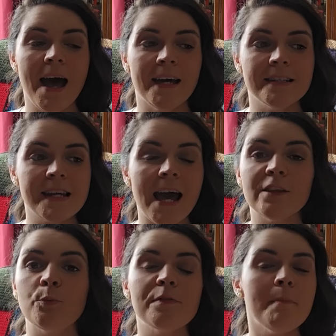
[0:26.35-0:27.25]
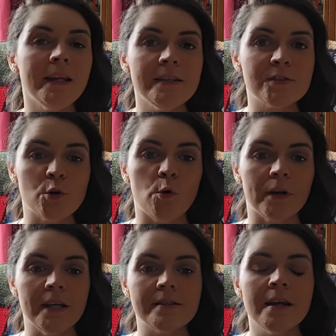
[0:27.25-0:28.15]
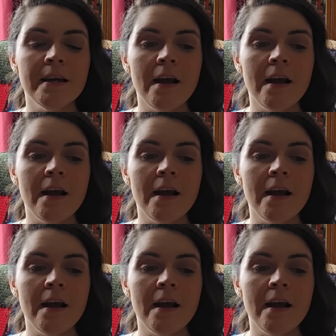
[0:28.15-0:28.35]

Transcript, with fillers: and as with many stories,